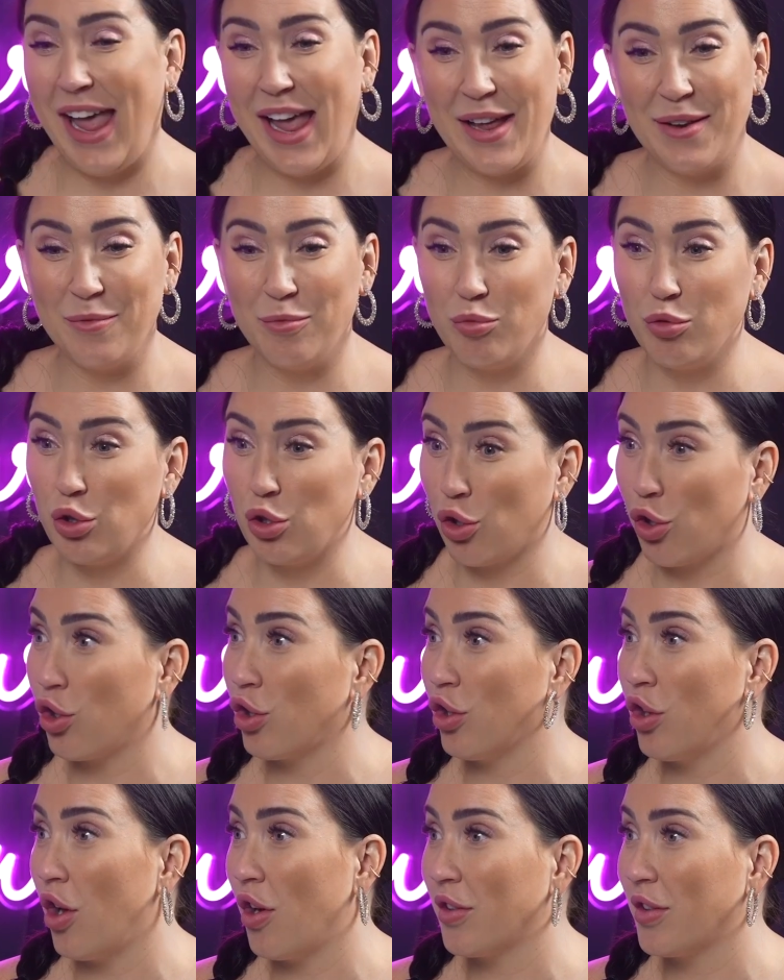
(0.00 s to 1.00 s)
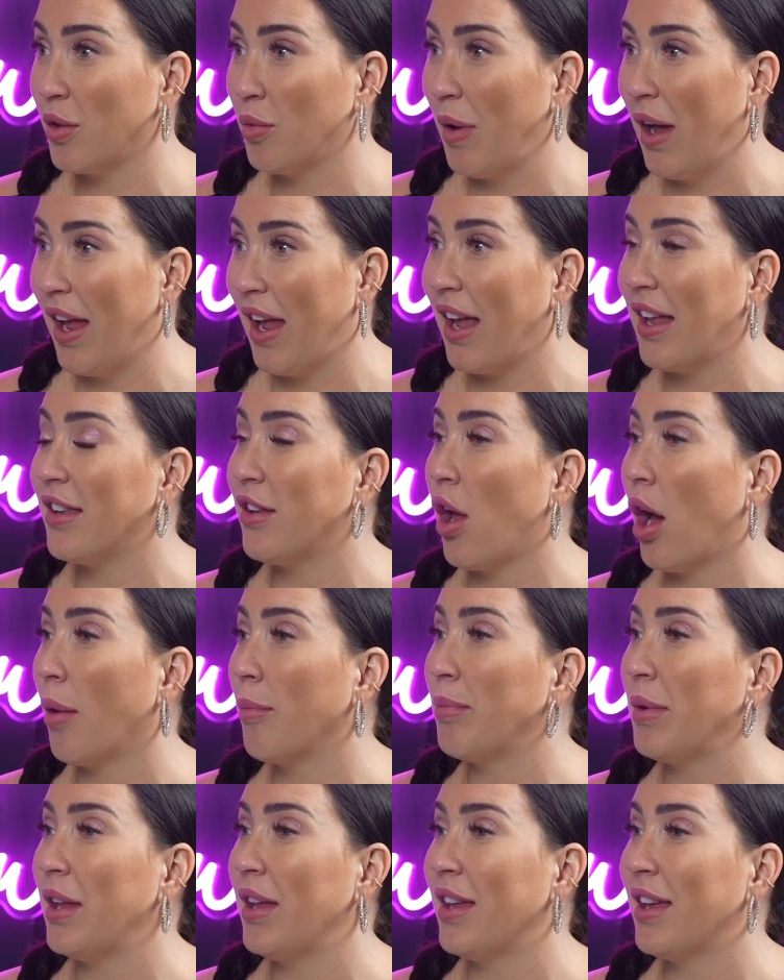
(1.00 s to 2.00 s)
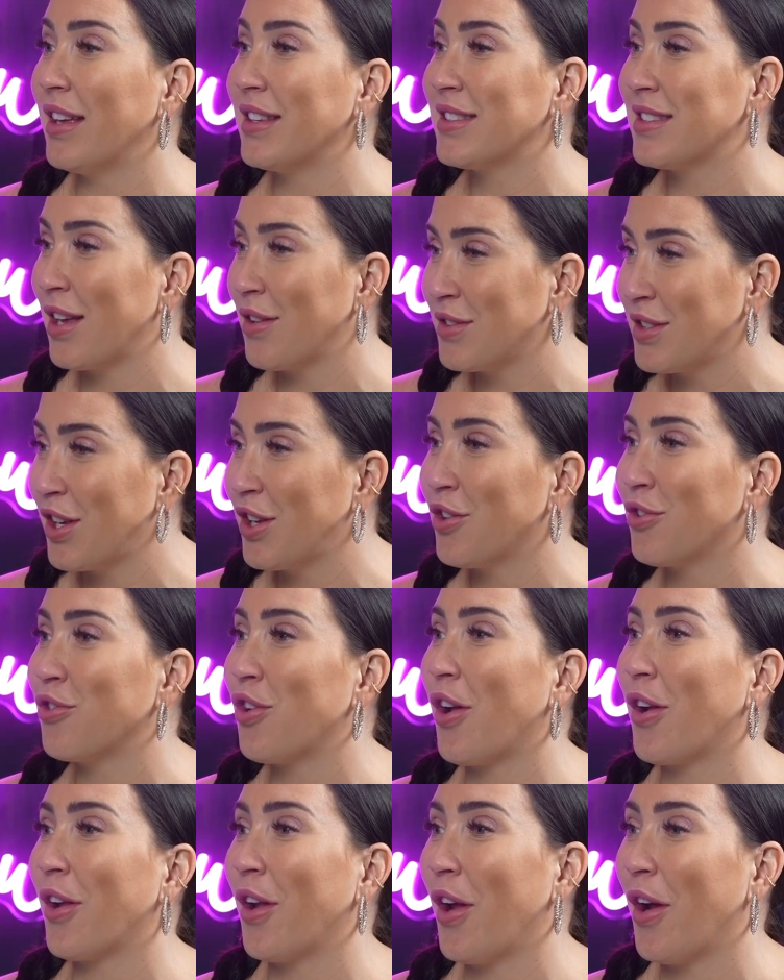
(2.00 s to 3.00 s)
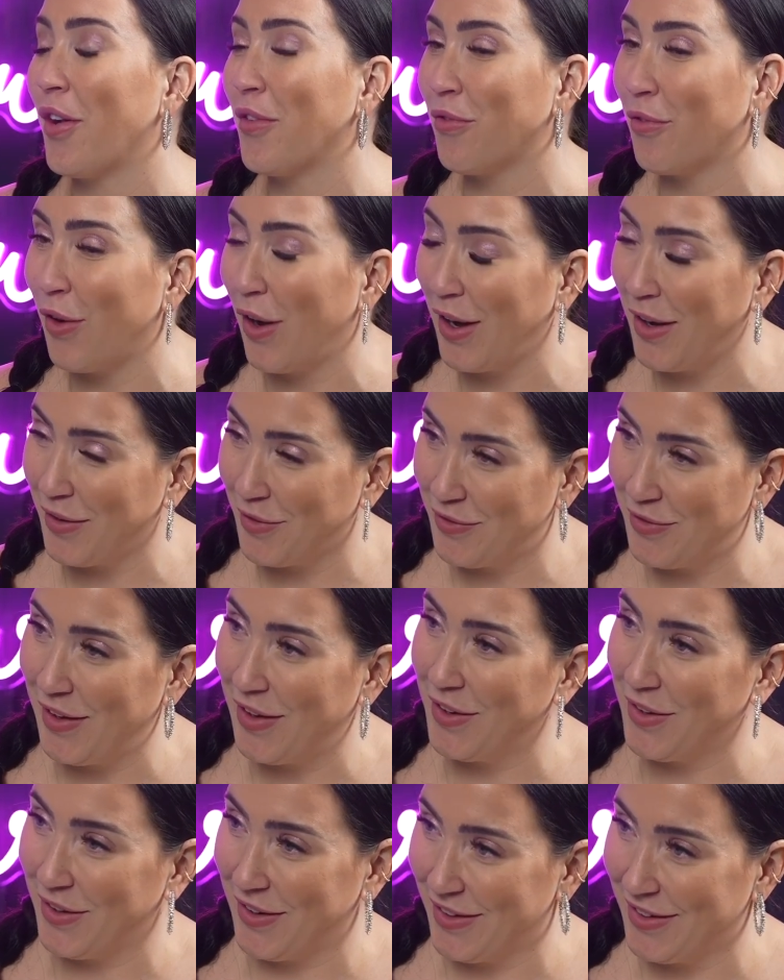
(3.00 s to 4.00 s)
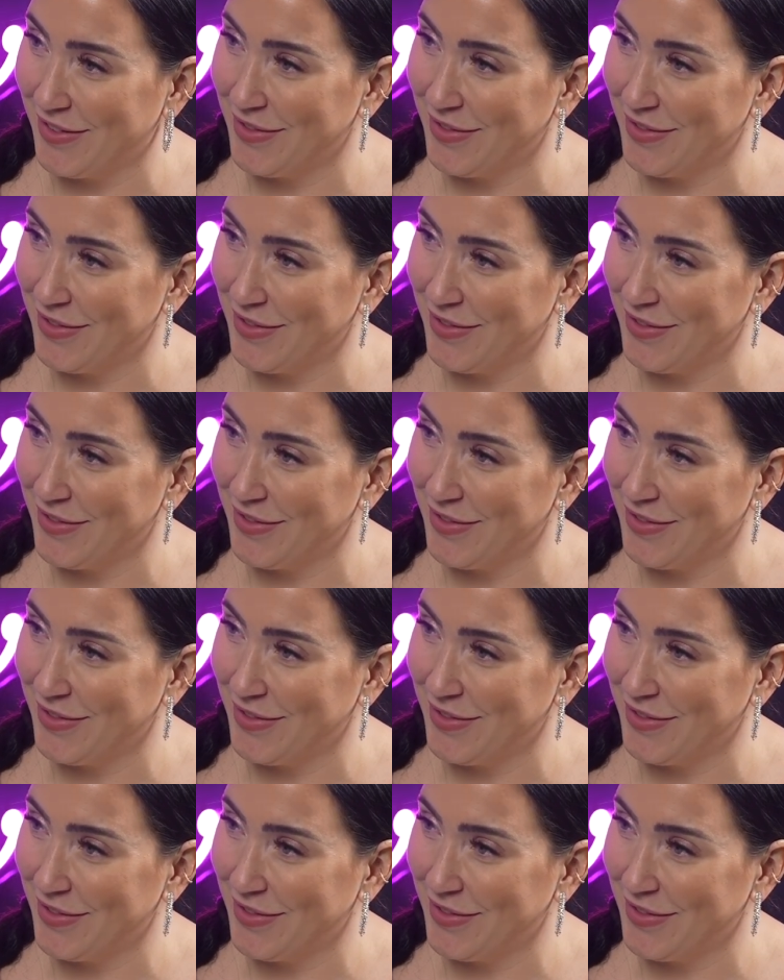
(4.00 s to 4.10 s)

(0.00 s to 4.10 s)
and learn along the way, and not be. It sounds like you're not afraid of failure.